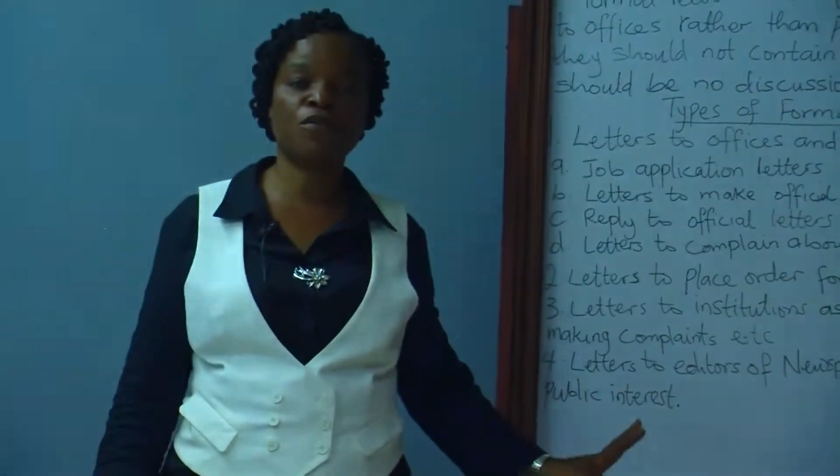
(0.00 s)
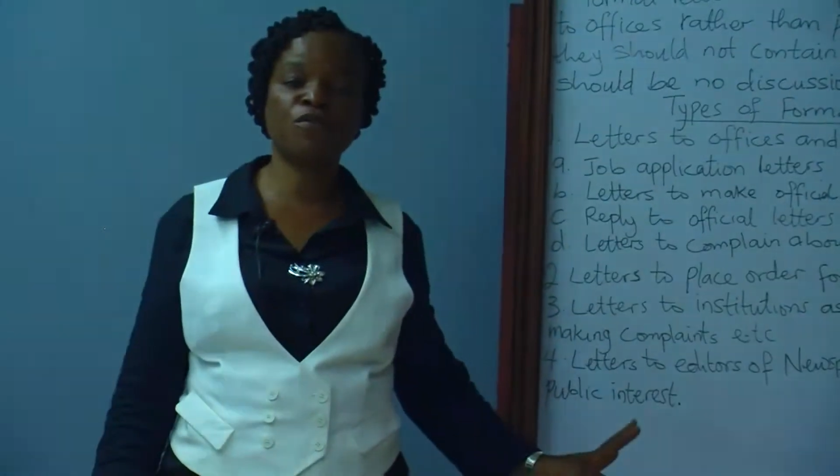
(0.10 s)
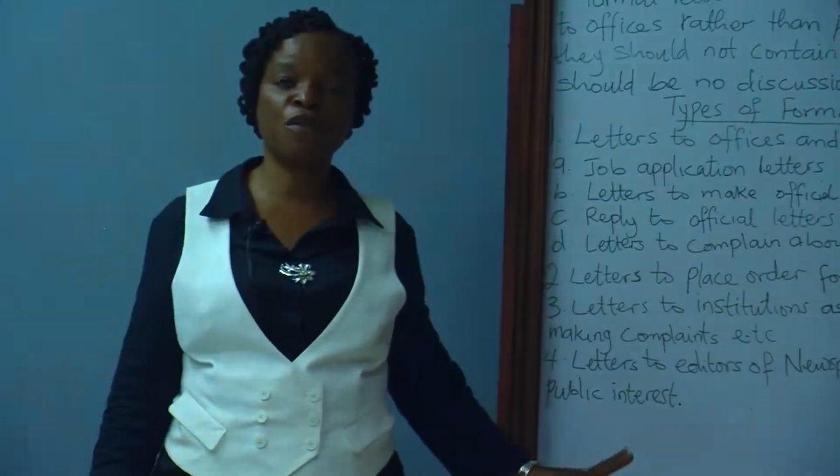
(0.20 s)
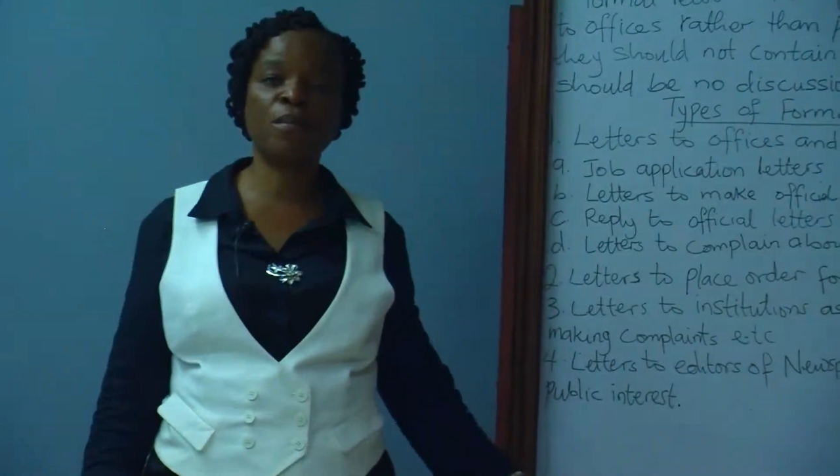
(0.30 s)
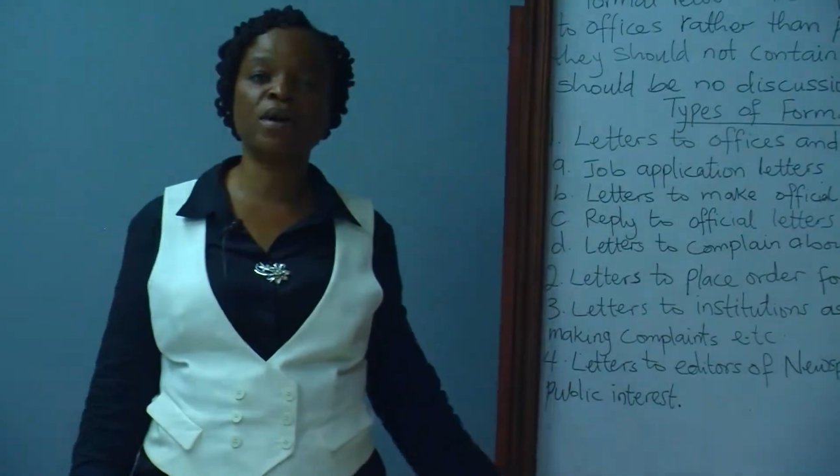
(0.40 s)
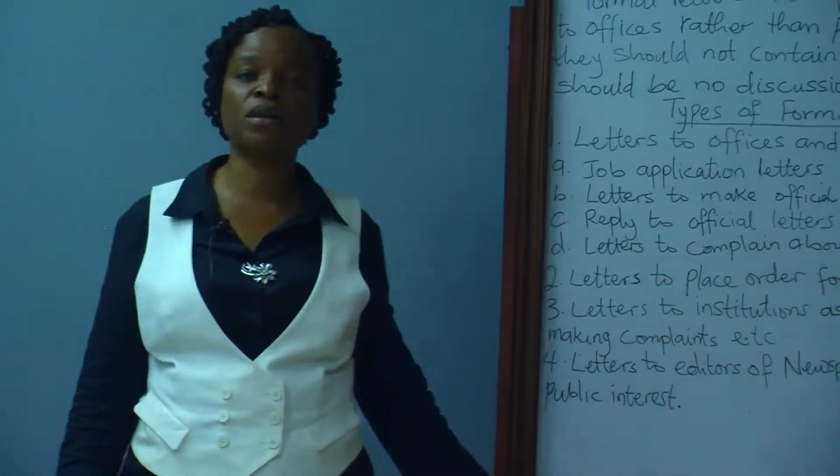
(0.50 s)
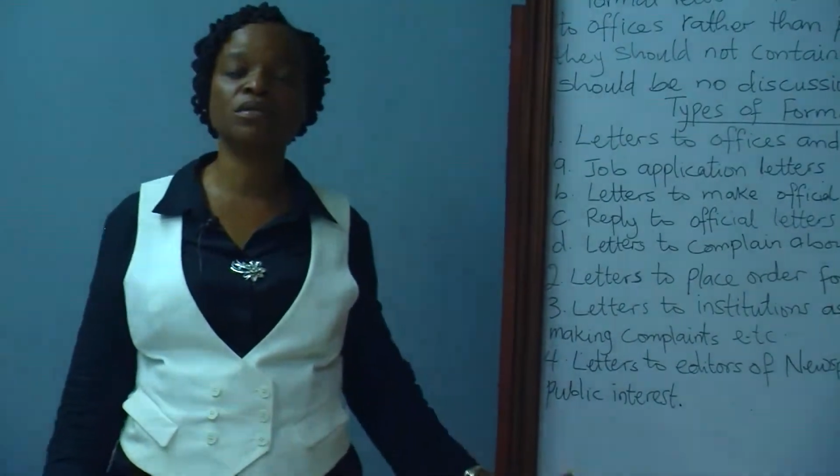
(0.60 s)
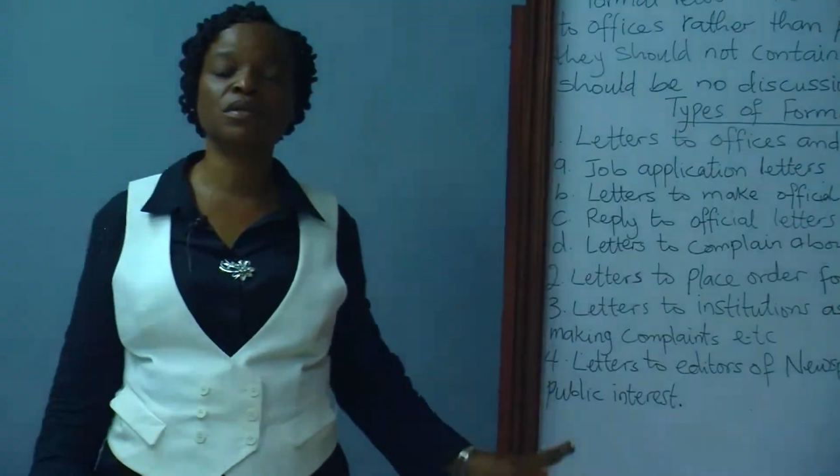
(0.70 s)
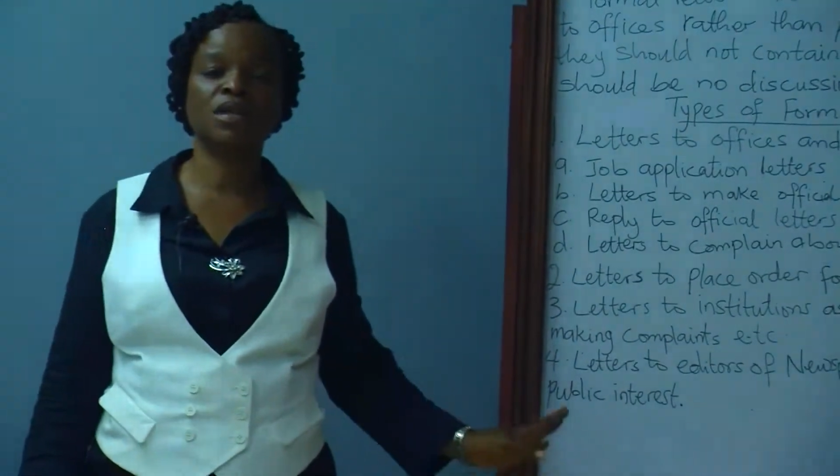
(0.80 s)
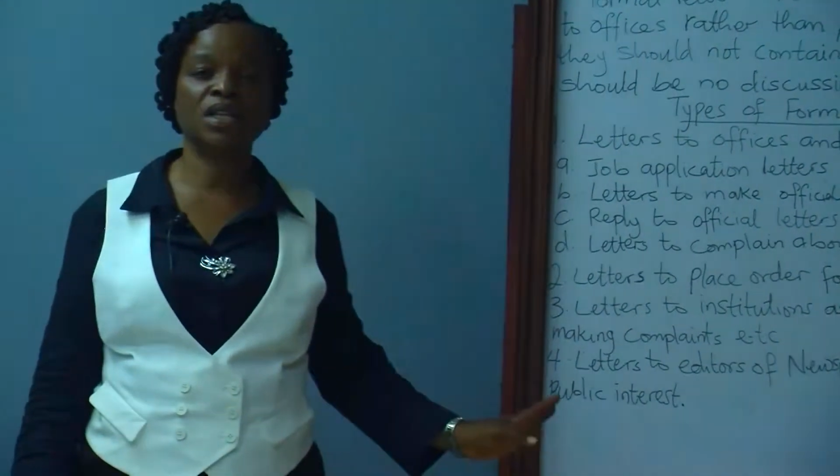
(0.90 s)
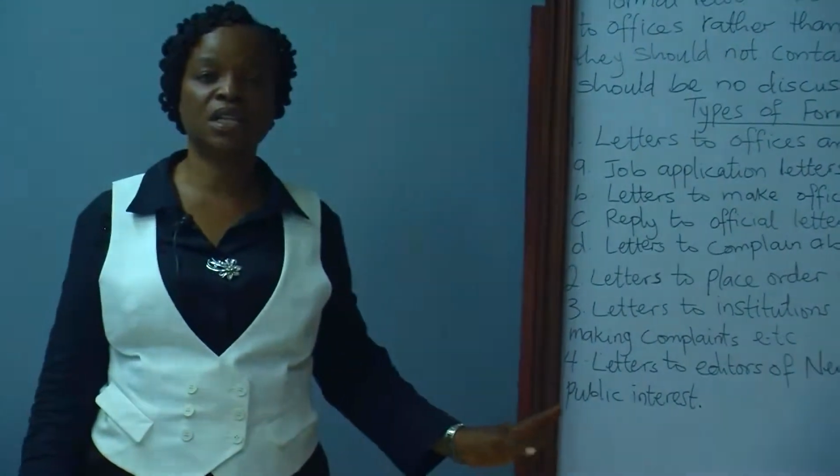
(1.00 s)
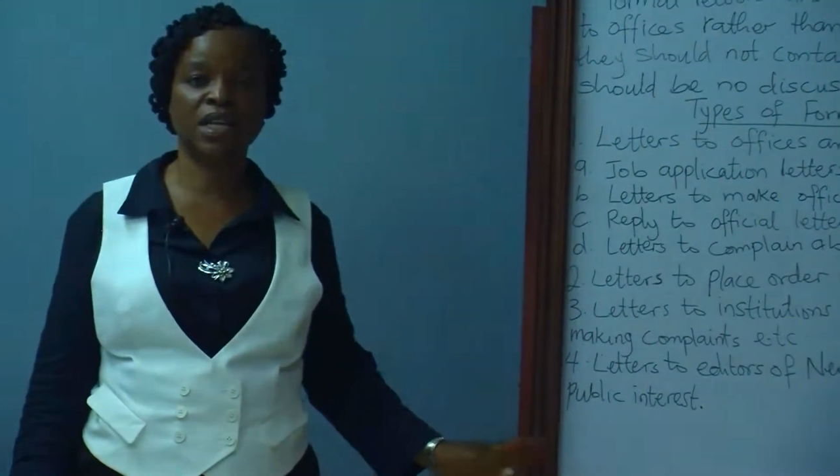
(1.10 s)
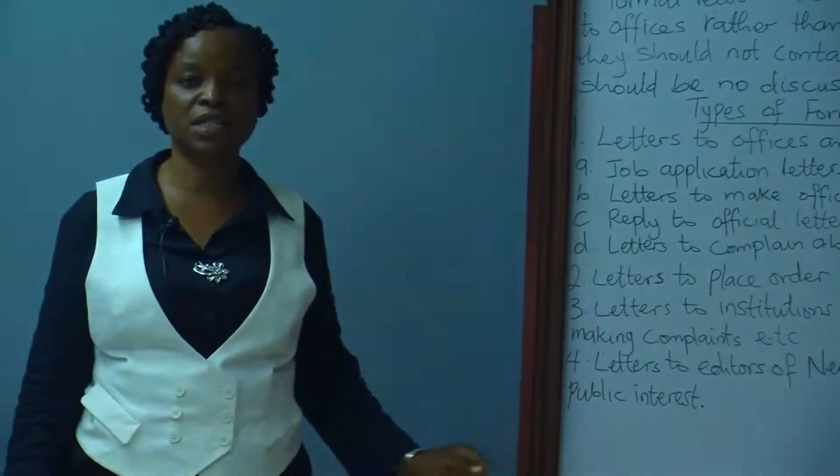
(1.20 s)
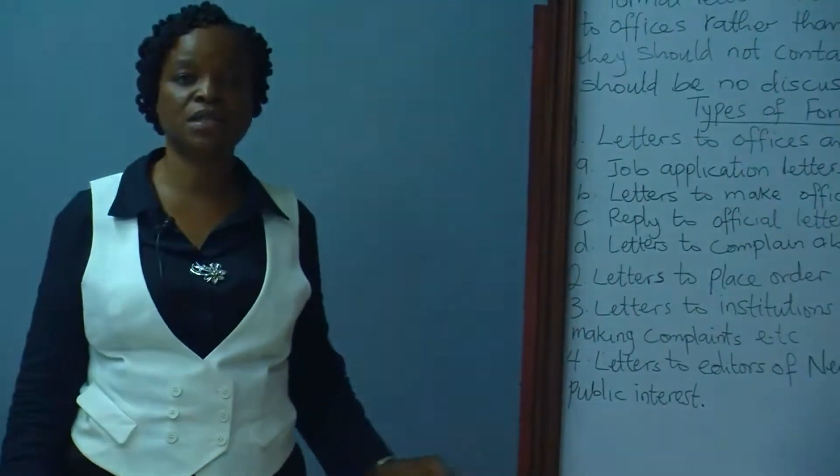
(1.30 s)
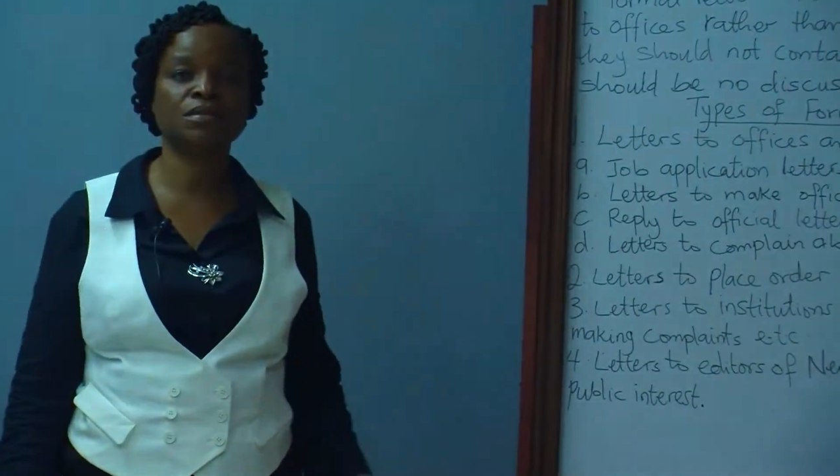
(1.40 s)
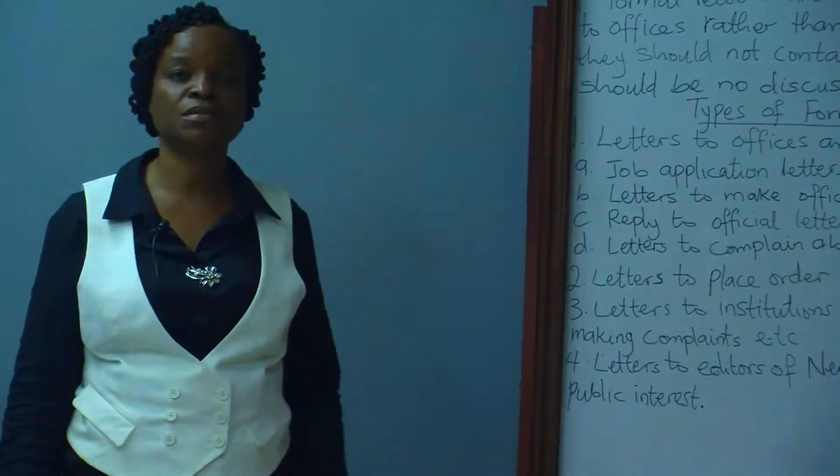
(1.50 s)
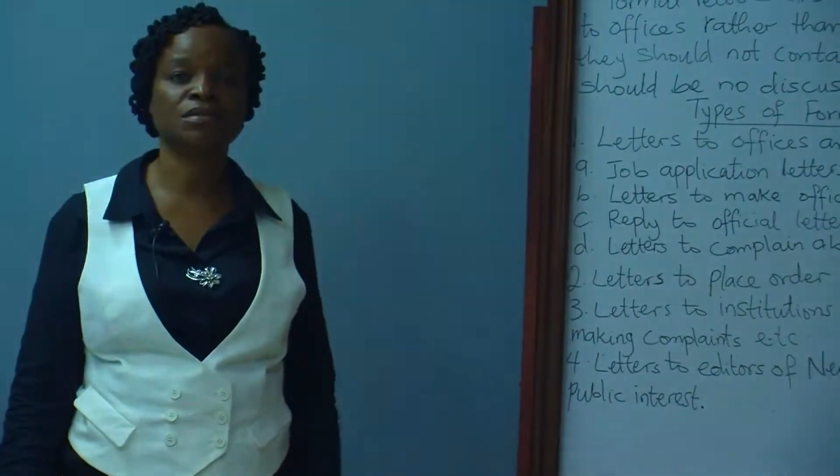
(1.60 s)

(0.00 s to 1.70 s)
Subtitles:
formal letter.